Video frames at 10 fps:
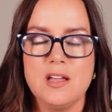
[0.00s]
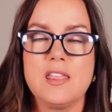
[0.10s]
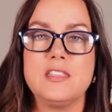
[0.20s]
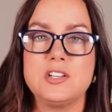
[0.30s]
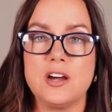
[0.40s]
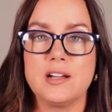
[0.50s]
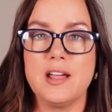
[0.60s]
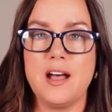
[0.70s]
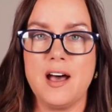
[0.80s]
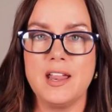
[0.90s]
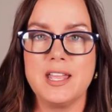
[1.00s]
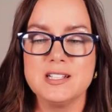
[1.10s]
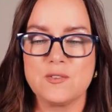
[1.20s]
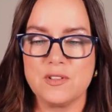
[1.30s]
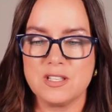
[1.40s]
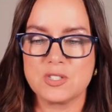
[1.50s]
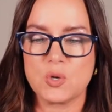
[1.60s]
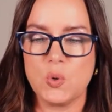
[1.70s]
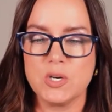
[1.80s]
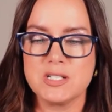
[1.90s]
The target audience for this
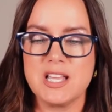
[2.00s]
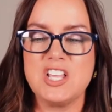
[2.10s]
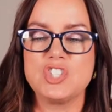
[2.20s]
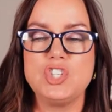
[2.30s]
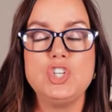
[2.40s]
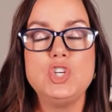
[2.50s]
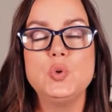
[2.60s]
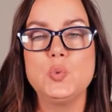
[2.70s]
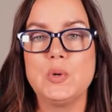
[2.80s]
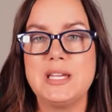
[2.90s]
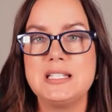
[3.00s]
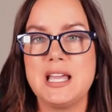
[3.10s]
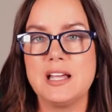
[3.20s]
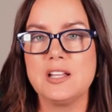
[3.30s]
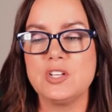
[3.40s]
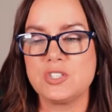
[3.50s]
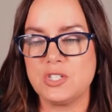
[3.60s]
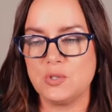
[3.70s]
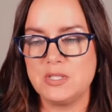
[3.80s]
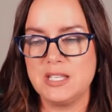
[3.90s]
course is new retail
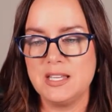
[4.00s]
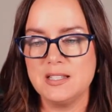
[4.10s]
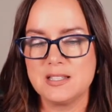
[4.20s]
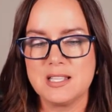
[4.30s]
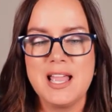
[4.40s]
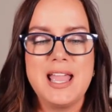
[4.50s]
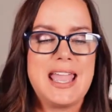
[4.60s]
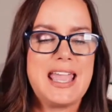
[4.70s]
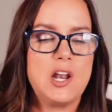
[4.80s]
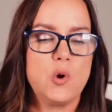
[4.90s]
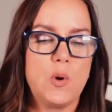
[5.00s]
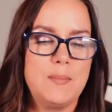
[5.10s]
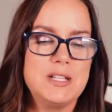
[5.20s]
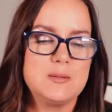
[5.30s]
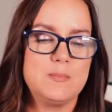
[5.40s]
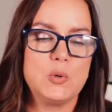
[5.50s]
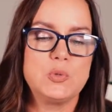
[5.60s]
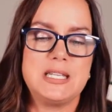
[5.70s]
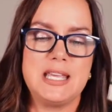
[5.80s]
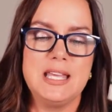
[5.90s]
associates in a women's
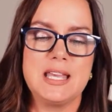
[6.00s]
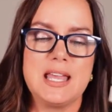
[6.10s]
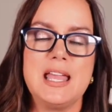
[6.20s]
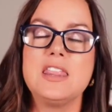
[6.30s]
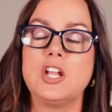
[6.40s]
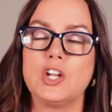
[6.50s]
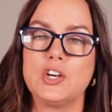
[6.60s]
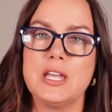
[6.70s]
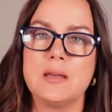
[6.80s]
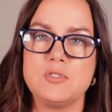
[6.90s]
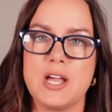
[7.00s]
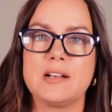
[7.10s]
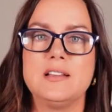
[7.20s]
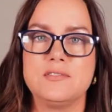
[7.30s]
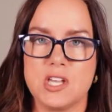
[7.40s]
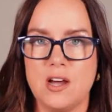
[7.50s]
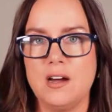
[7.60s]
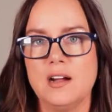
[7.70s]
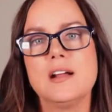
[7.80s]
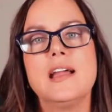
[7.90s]
boutique, and the learning objectives
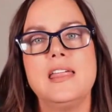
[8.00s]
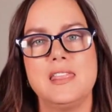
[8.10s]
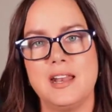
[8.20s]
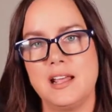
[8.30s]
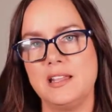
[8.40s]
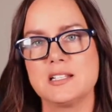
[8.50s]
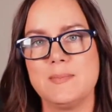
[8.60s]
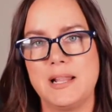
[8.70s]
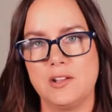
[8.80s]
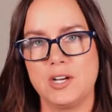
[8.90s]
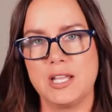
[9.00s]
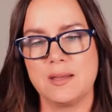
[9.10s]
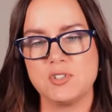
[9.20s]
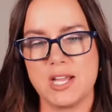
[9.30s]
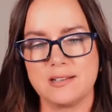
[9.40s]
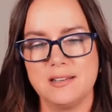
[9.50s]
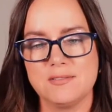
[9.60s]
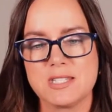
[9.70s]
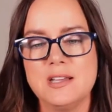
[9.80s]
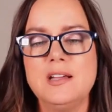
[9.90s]
are, and then I list my learning
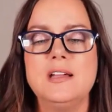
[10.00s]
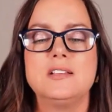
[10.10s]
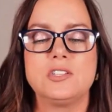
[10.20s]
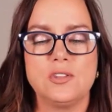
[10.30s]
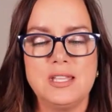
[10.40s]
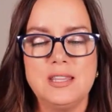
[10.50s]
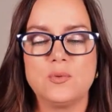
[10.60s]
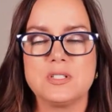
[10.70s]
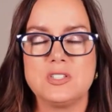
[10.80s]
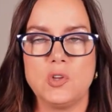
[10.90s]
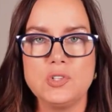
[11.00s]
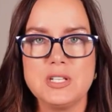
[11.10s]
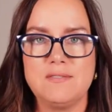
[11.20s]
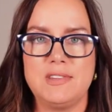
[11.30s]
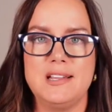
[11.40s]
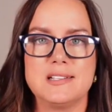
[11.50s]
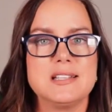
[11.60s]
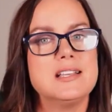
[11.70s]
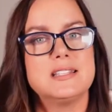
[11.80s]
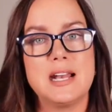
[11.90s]
objectives. So then the result of this
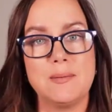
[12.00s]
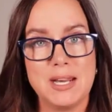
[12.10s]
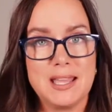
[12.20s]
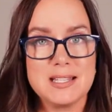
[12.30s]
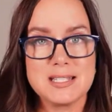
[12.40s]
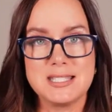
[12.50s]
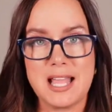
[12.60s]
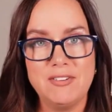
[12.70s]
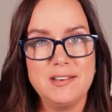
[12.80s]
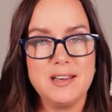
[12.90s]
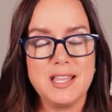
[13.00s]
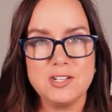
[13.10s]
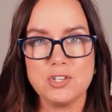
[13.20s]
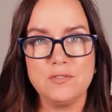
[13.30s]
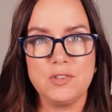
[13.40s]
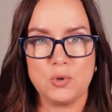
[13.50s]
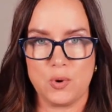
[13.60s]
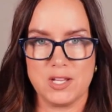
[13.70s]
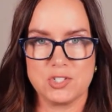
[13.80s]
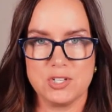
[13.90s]
is that I'm going to get 7 interview
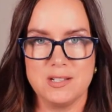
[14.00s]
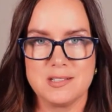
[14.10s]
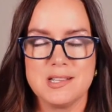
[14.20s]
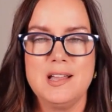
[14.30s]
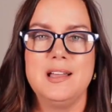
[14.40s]
questions.